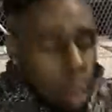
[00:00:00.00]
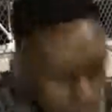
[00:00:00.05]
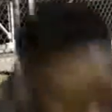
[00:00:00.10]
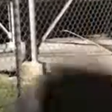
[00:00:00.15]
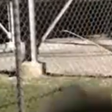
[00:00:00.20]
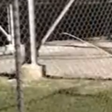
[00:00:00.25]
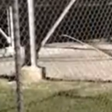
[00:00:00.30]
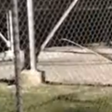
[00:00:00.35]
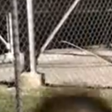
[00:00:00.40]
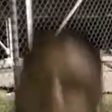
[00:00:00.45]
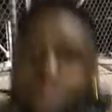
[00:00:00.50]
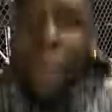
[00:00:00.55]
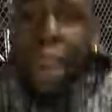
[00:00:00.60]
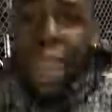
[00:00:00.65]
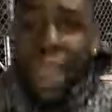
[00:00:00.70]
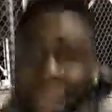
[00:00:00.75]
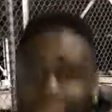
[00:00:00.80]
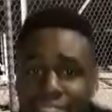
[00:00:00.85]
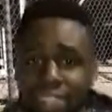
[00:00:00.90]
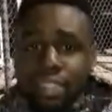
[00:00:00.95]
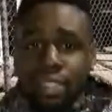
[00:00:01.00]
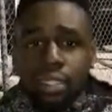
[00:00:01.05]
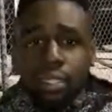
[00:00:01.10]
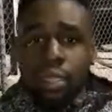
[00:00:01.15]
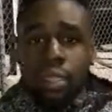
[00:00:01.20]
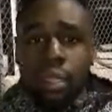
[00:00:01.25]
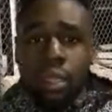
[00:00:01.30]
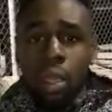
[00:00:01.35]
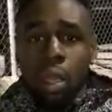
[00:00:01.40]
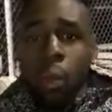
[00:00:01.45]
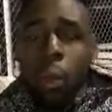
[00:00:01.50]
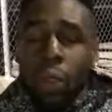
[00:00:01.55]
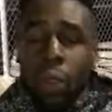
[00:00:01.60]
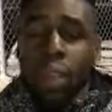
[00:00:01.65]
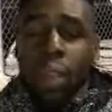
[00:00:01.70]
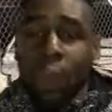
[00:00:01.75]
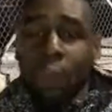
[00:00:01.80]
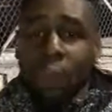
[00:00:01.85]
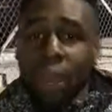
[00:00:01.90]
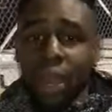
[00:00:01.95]
We are blessed.
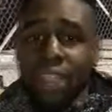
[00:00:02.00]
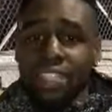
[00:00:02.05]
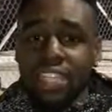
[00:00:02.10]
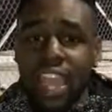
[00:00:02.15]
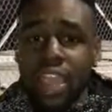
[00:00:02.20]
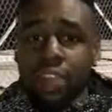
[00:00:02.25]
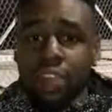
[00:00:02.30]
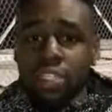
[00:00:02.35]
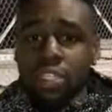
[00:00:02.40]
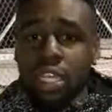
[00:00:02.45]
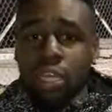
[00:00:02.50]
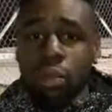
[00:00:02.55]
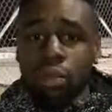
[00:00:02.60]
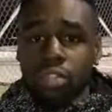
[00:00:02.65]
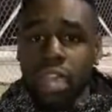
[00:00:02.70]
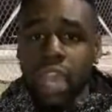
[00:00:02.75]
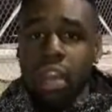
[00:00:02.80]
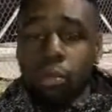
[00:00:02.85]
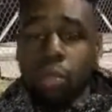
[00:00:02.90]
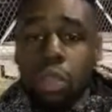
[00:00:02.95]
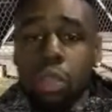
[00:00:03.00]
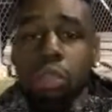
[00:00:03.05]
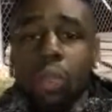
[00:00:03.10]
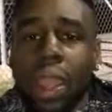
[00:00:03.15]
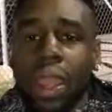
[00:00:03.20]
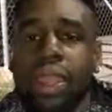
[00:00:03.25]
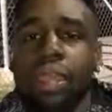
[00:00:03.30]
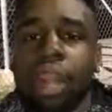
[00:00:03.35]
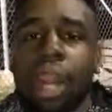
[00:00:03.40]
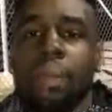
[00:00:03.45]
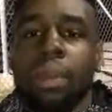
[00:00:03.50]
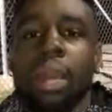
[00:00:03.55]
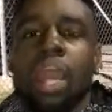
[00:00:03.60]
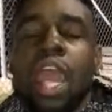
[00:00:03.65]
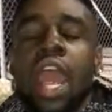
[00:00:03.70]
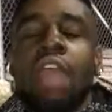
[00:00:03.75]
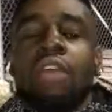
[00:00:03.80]
We are blessed every single day that we wake up.